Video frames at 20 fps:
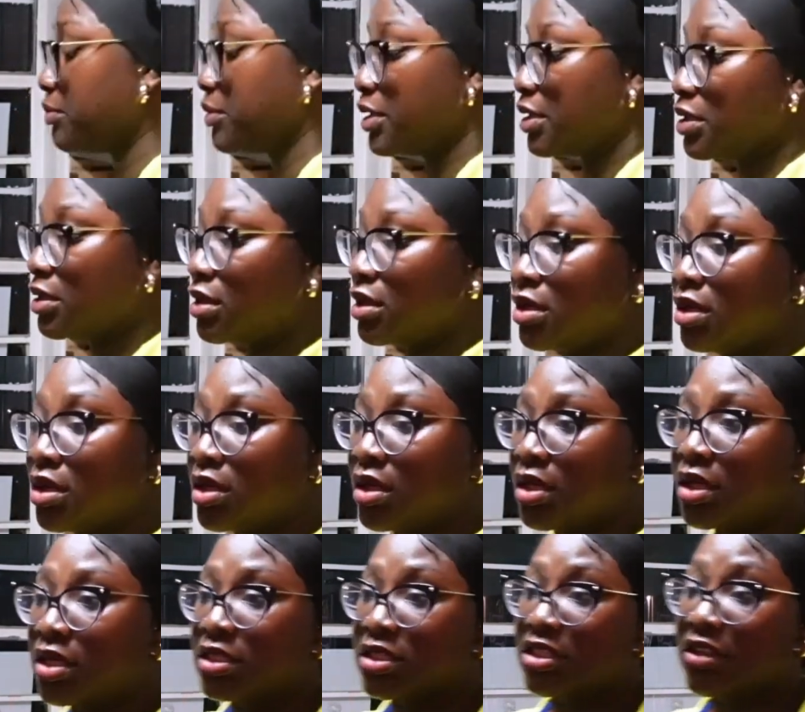me
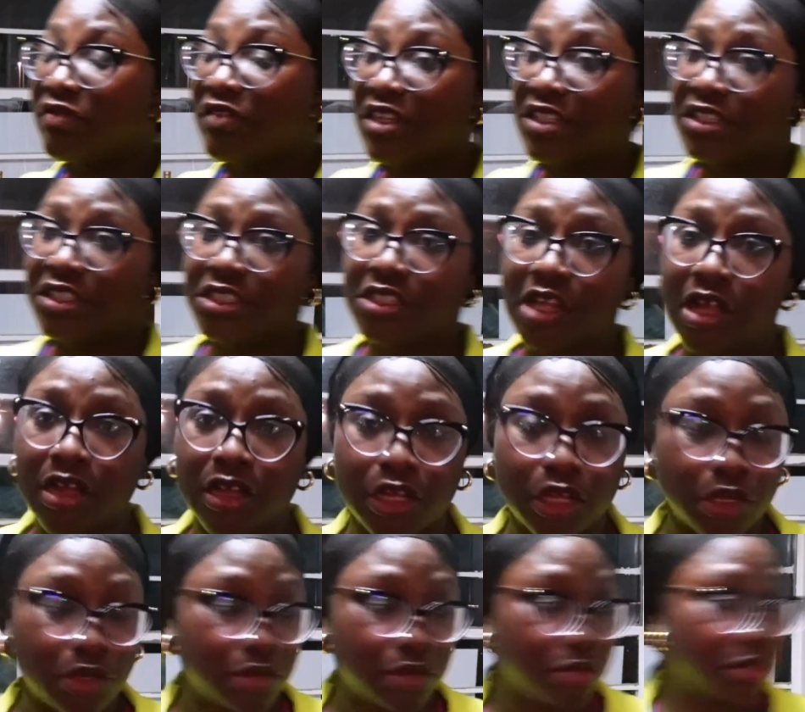some veggie
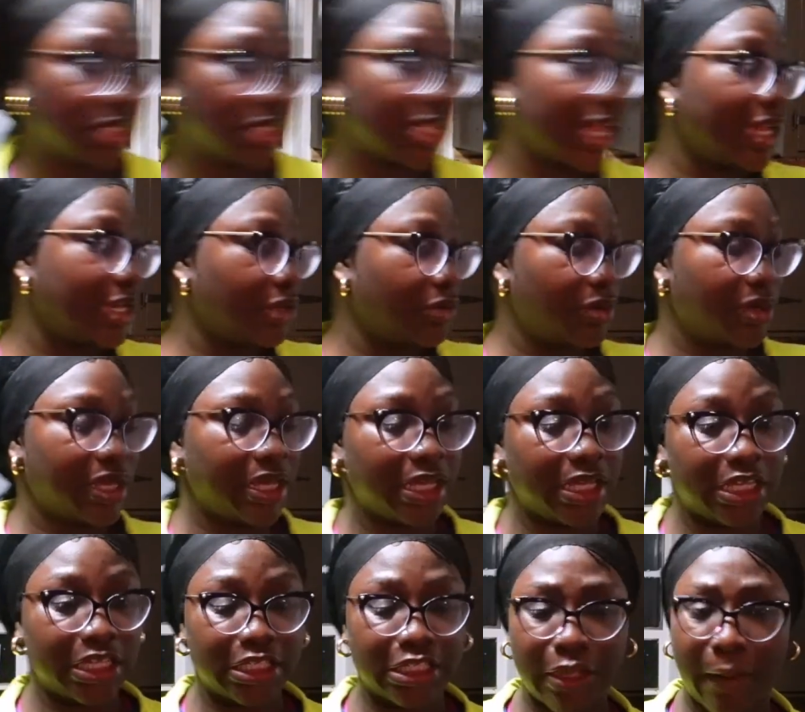tacos
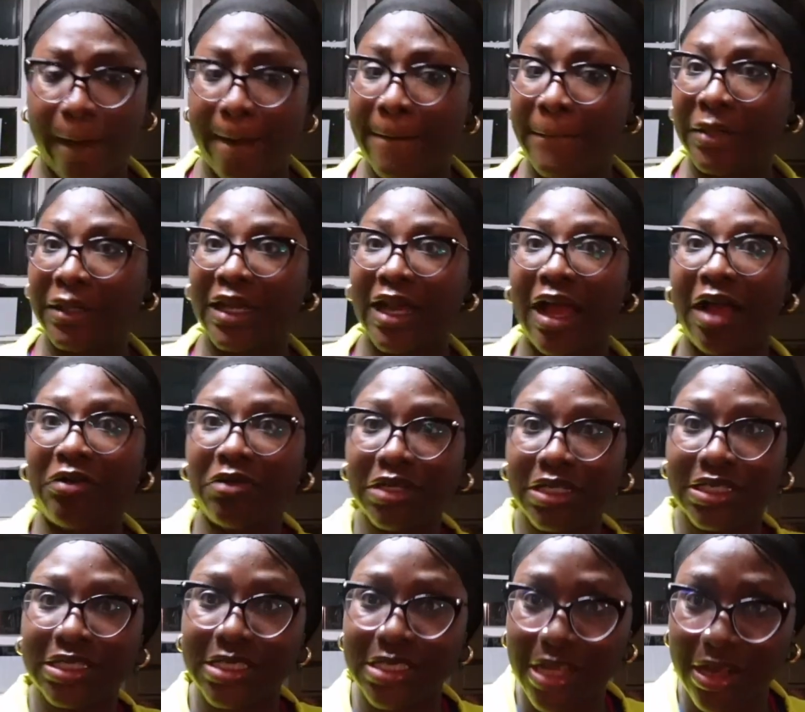anyways. But I
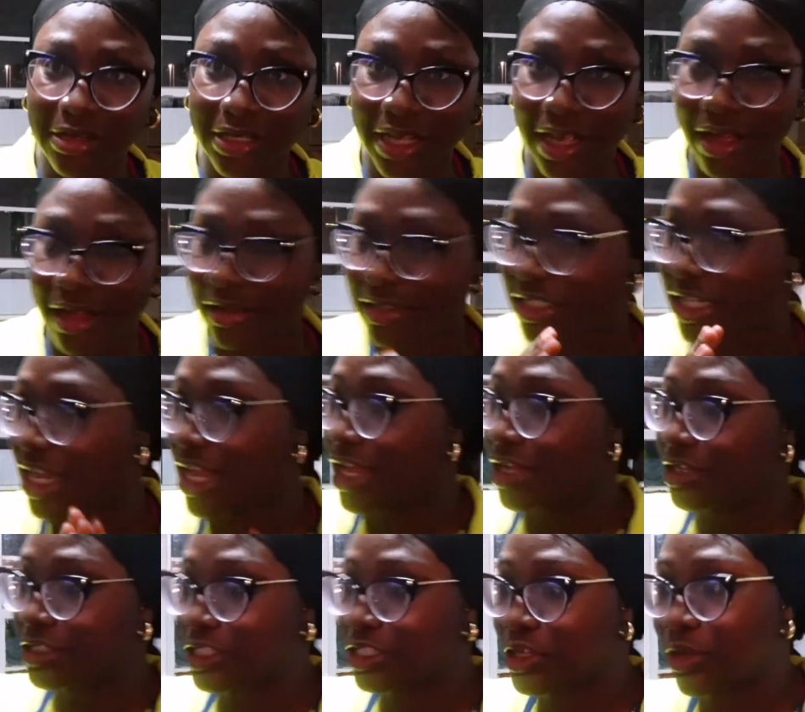wanted to talk to y'all,
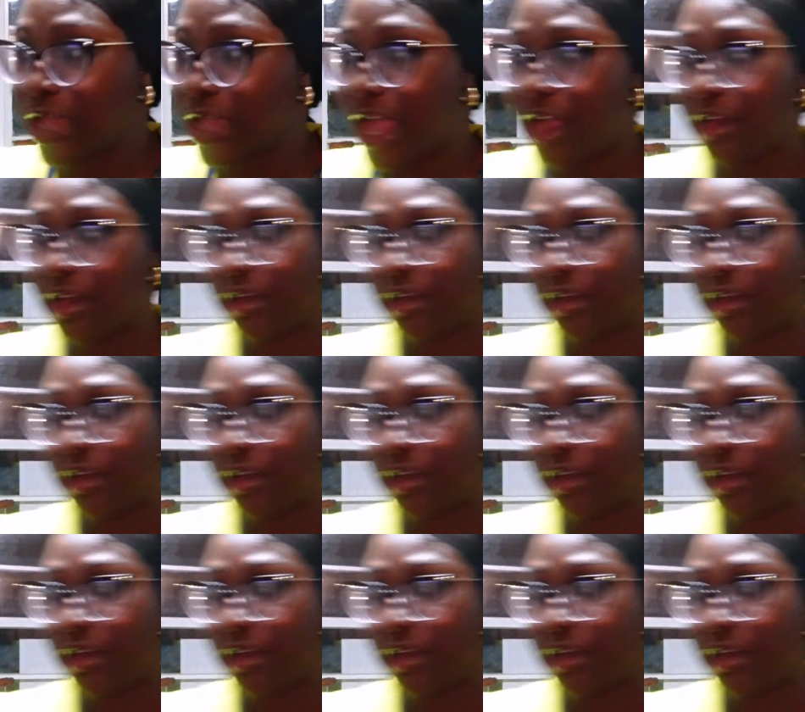Chaz. So y'all